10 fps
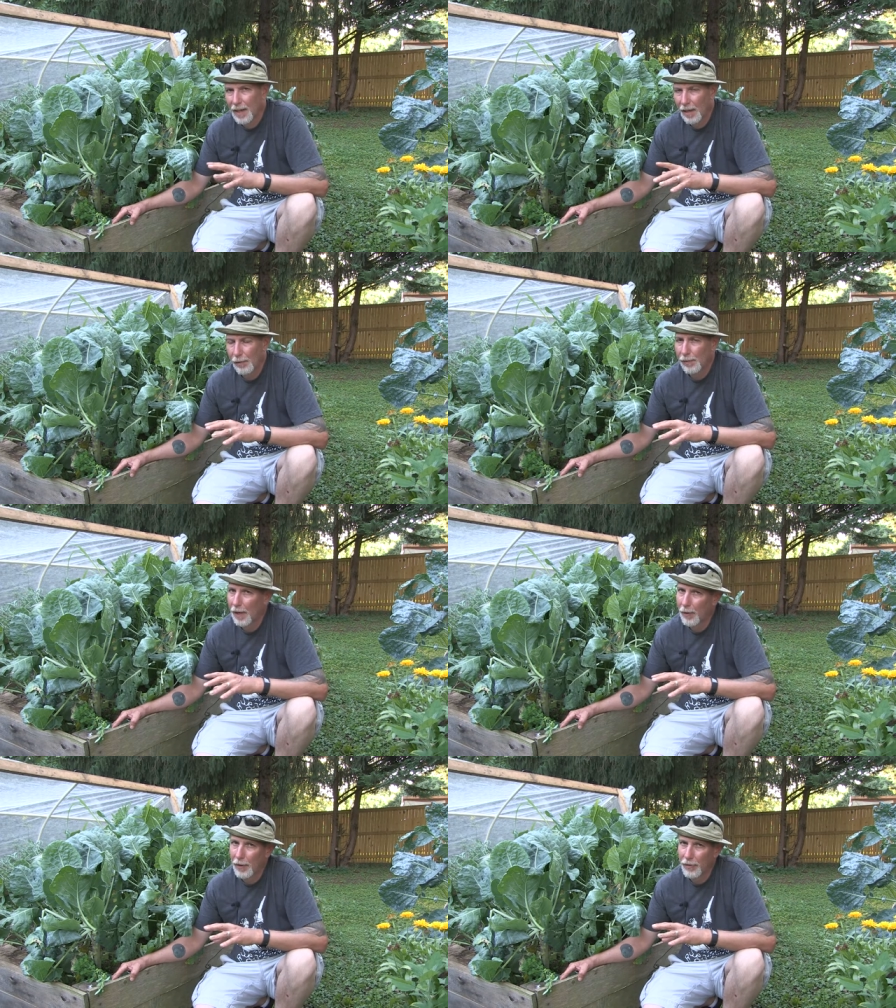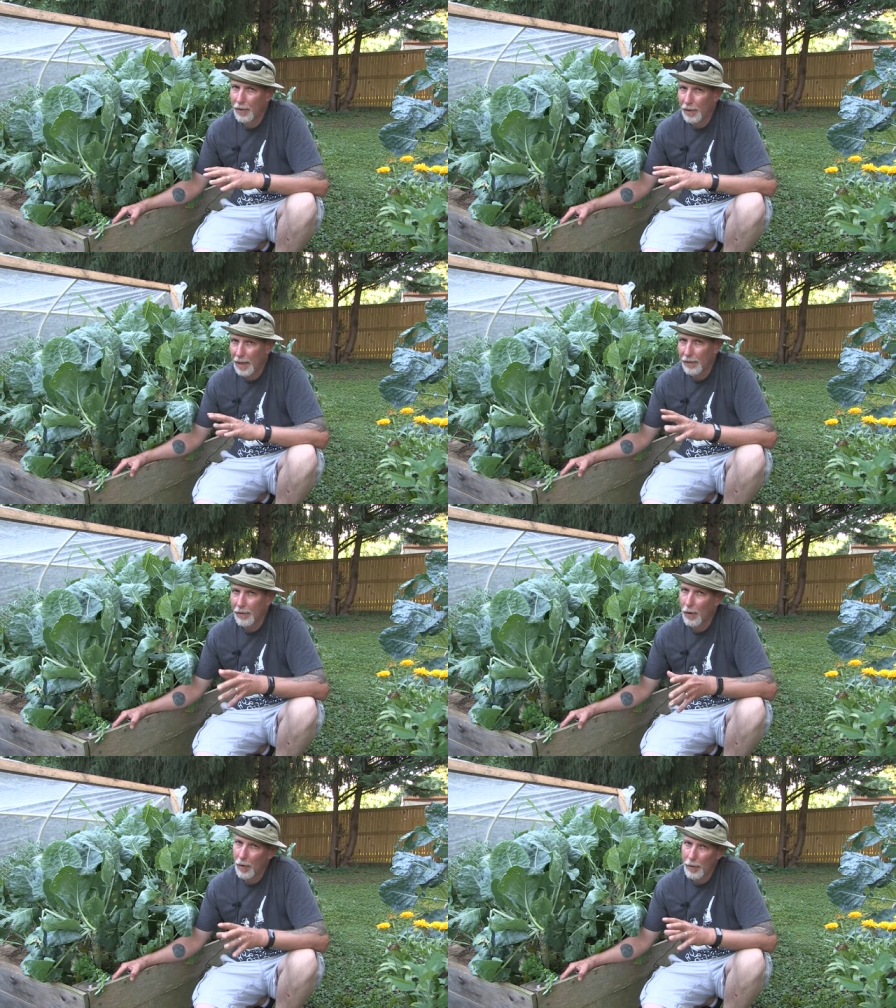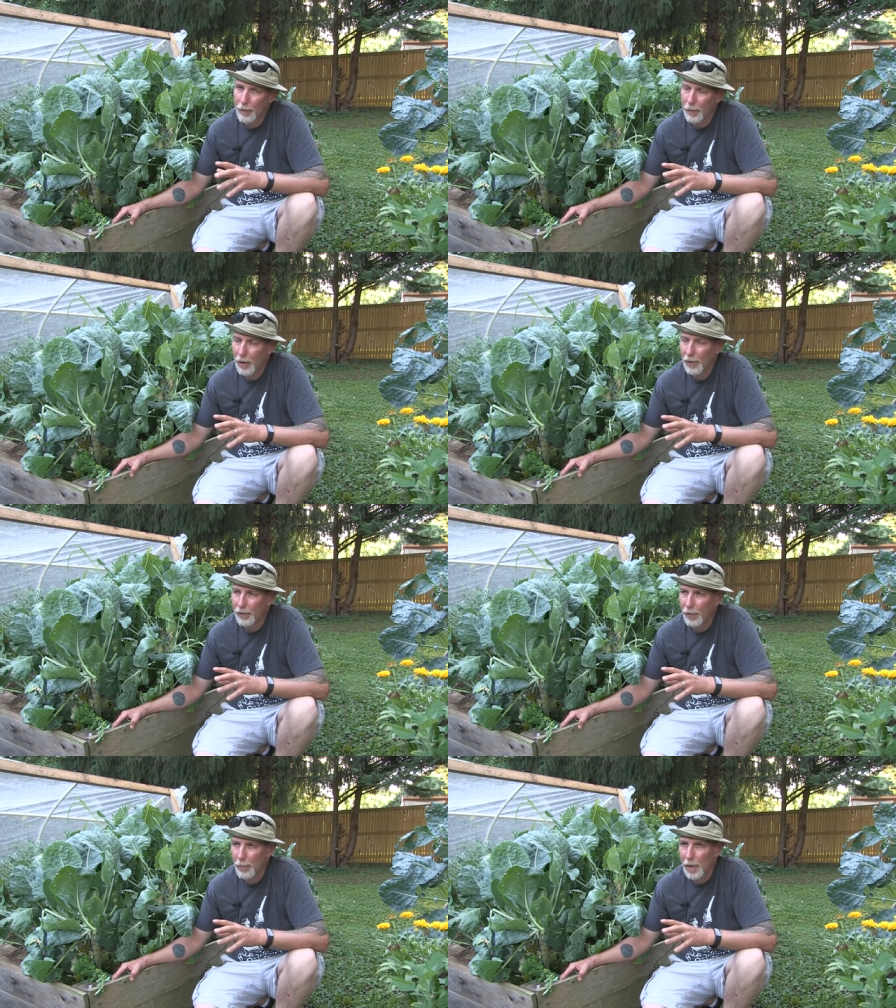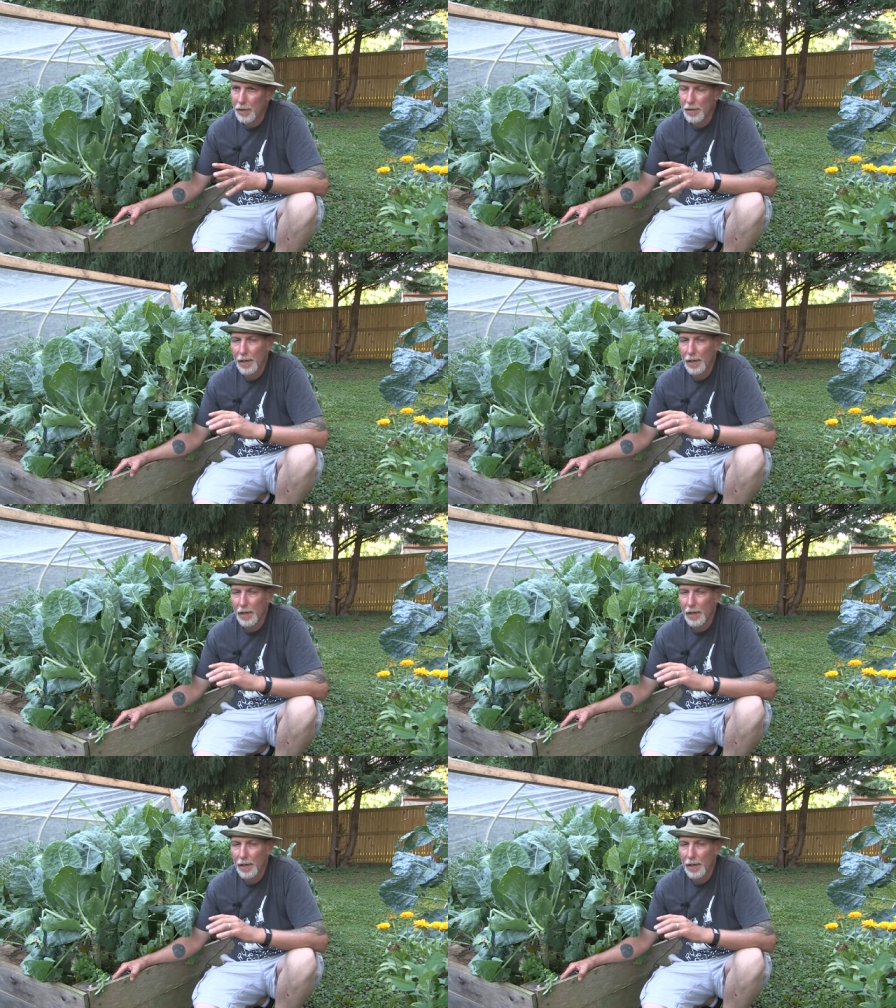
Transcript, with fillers: cauliflower doesn't like the harder frost so much.